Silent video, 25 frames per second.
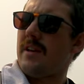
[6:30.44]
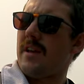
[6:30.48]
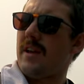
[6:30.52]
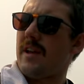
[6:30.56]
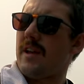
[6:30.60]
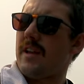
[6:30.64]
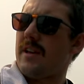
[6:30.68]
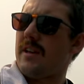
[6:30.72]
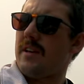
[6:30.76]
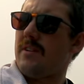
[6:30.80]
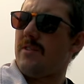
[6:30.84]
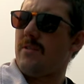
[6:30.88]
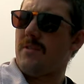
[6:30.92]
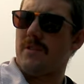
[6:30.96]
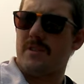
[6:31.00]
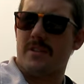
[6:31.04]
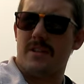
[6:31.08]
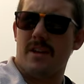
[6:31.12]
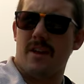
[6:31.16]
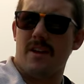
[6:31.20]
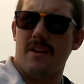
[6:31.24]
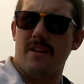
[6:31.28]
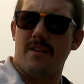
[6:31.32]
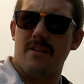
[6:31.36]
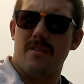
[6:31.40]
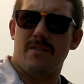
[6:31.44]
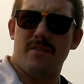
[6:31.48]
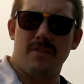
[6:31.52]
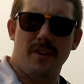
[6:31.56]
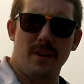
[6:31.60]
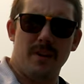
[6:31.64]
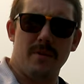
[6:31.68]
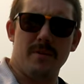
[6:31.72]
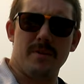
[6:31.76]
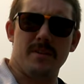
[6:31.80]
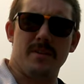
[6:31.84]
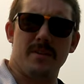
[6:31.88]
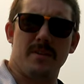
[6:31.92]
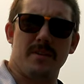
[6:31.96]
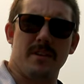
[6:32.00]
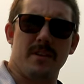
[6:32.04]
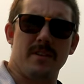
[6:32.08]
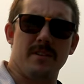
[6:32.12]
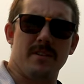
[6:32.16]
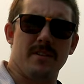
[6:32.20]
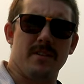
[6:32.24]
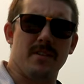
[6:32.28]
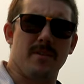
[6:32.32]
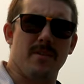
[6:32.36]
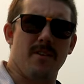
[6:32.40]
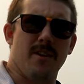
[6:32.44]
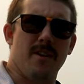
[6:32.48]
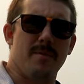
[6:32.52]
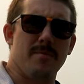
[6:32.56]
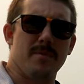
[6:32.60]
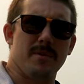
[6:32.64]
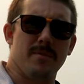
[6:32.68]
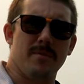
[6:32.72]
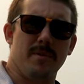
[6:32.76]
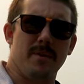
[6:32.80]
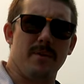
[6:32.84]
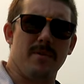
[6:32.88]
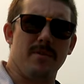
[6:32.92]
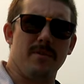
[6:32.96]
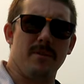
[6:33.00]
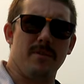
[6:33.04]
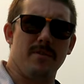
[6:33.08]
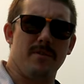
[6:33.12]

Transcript: and also follow us on Instagram as well.